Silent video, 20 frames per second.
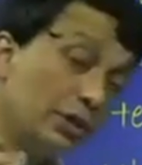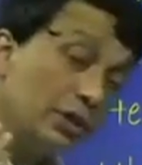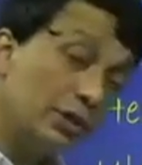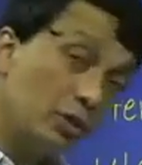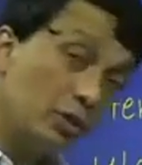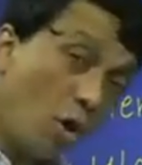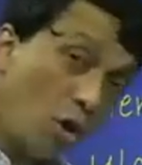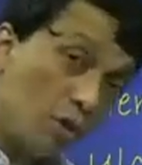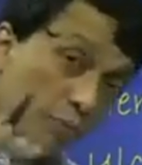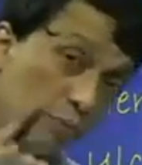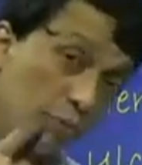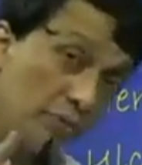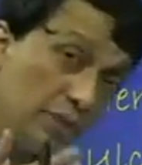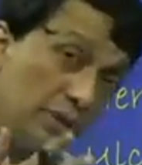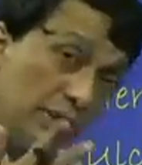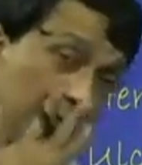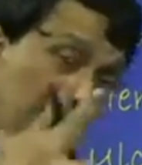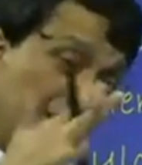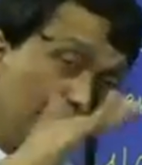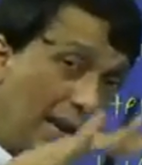It is not
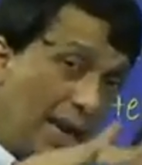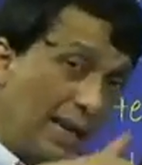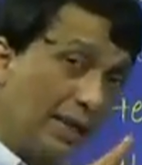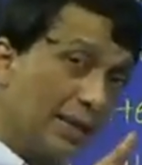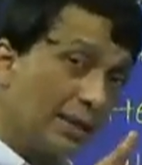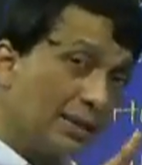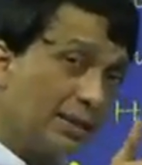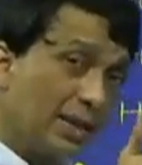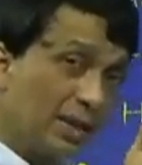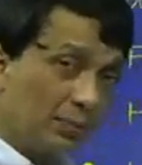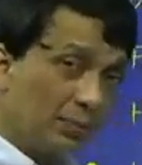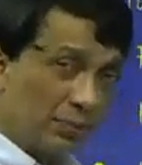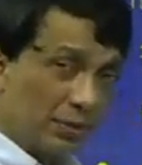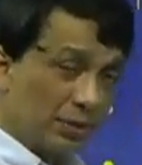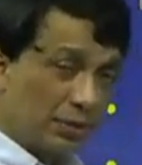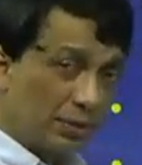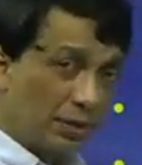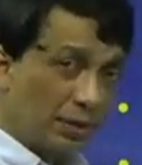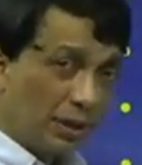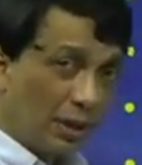proceeding like a
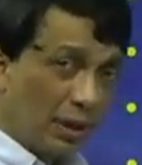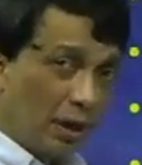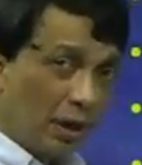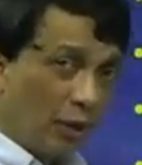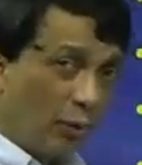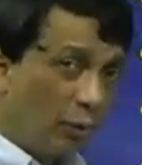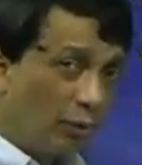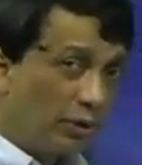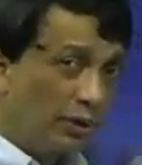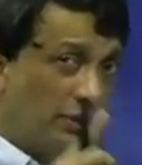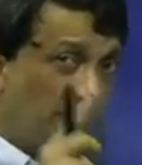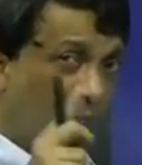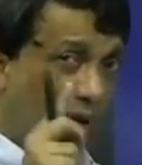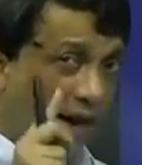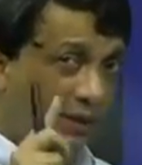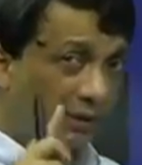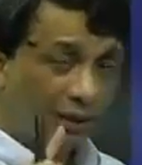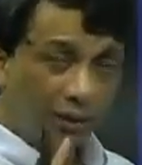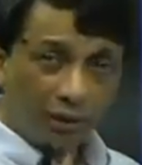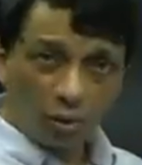serpent, which is a
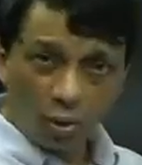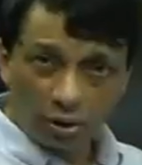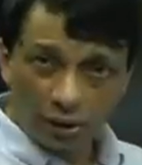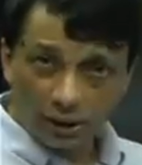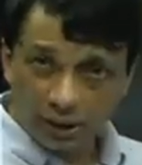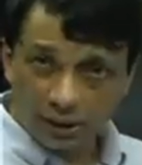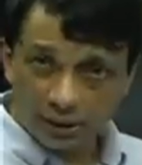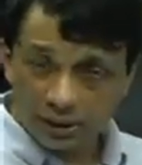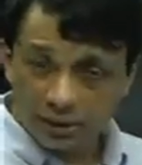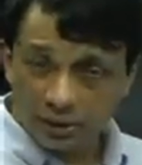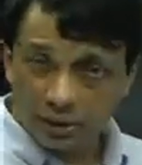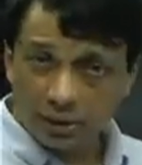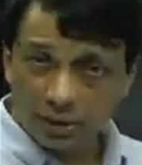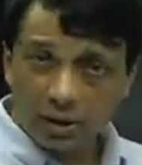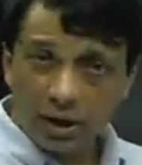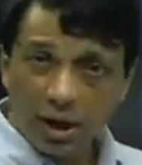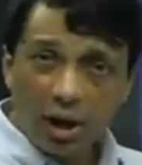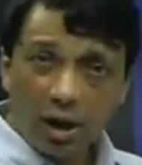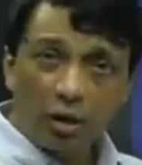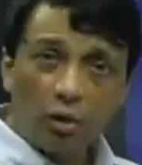bacterial corneal
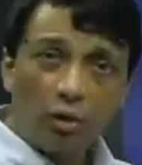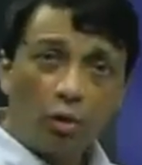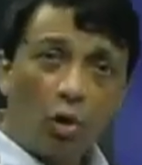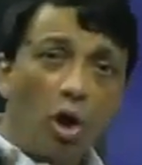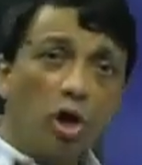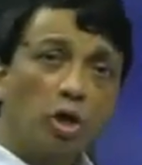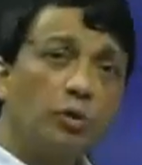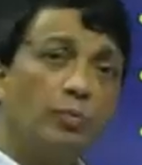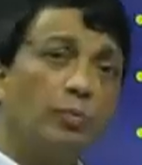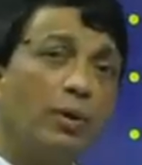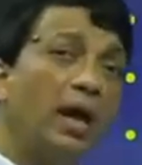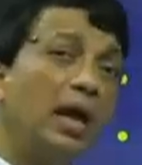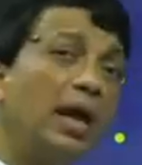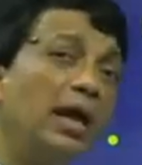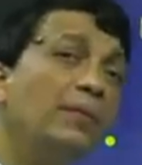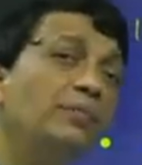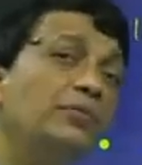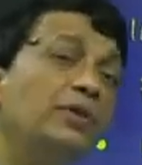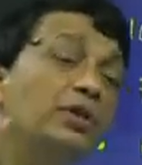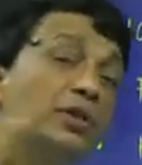ulcer caused
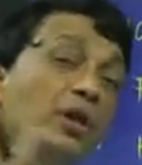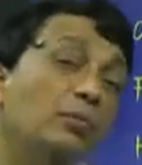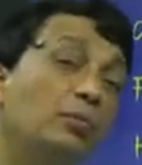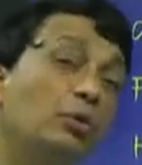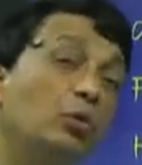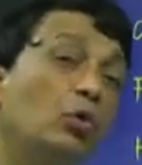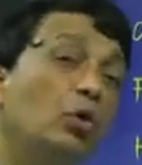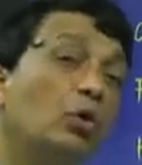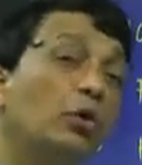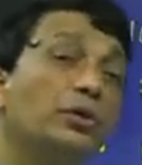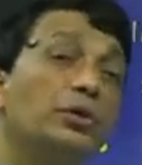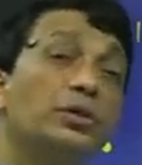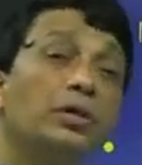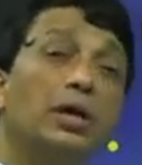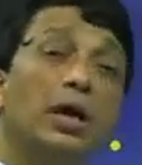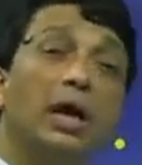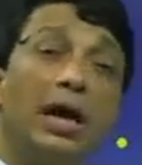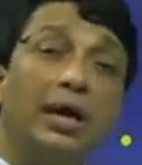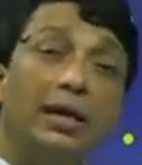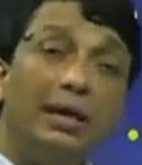by Streptococcus
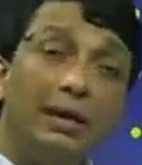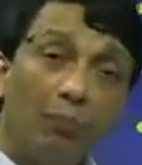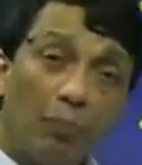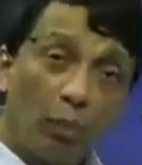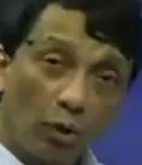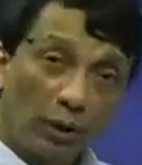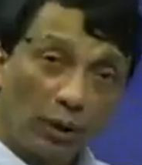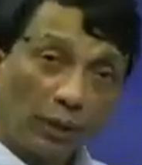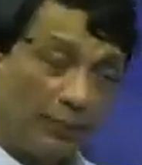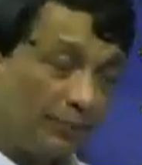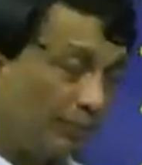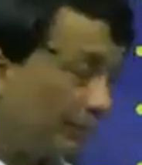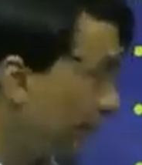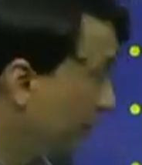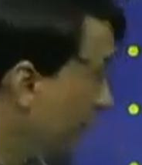pneumoniae.